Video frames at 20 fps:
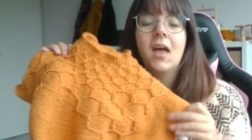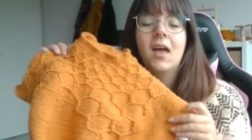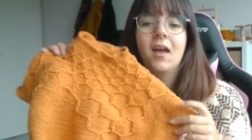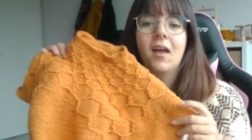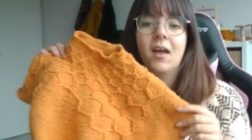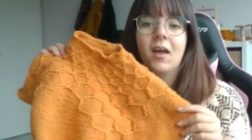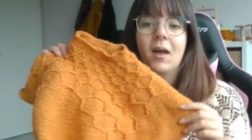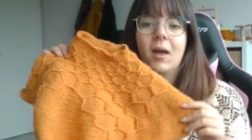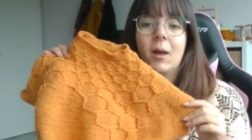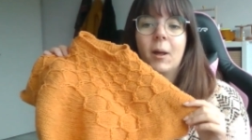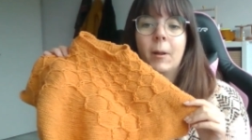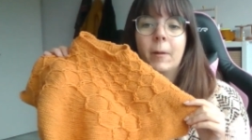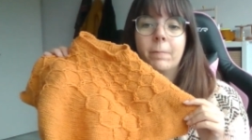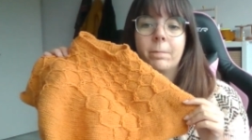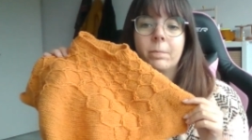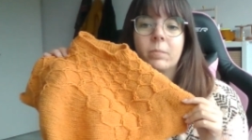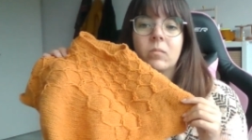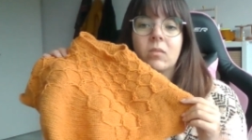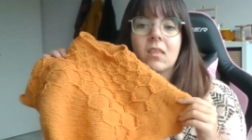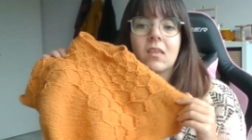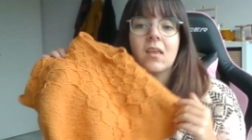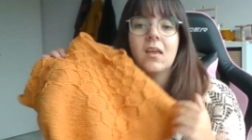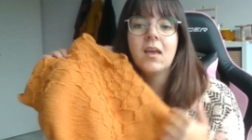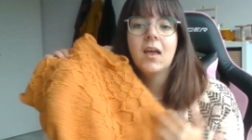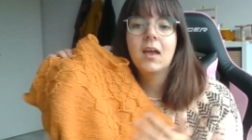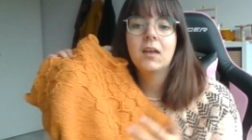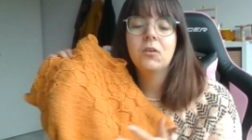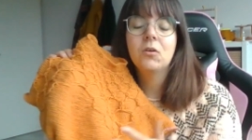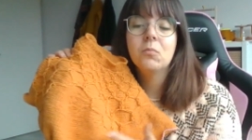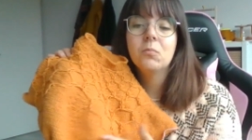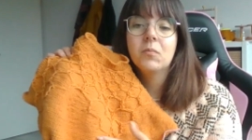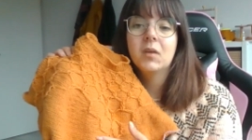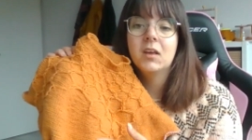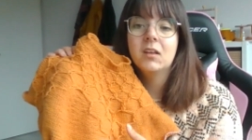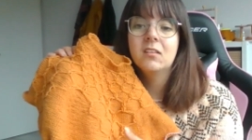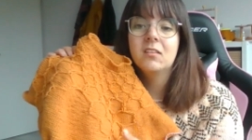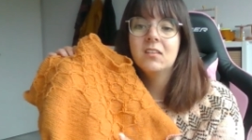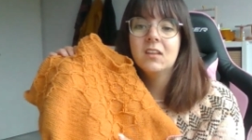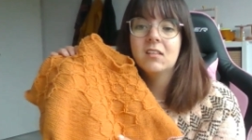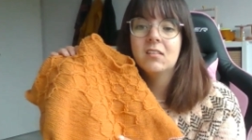I don't
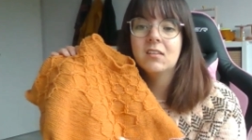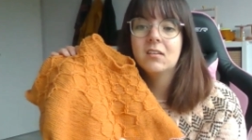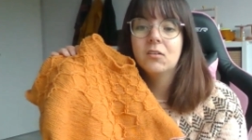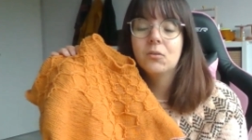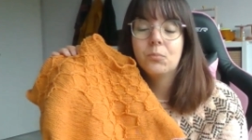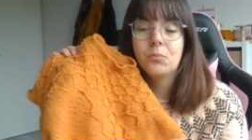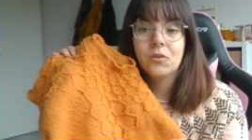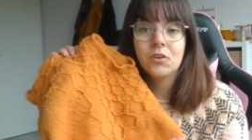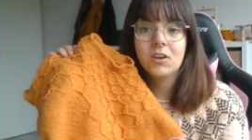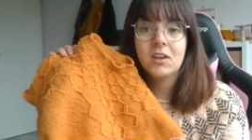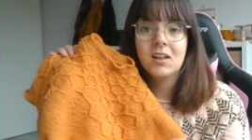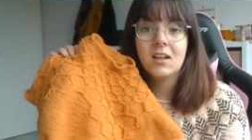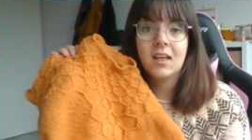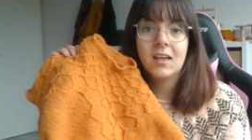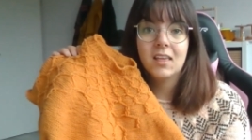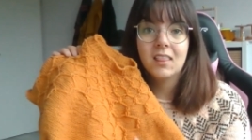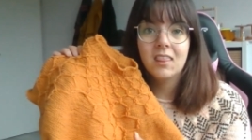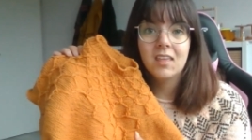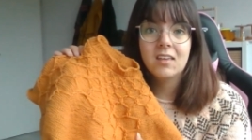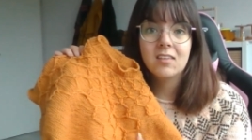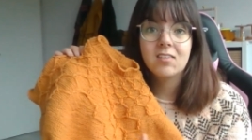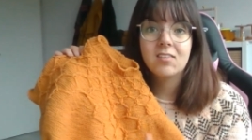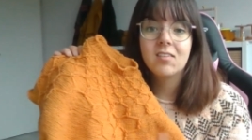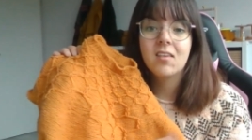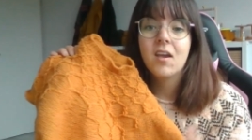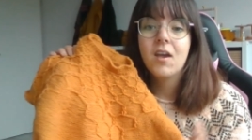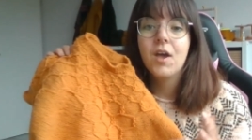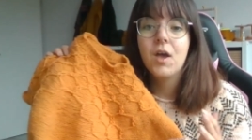mind knitting the body like this,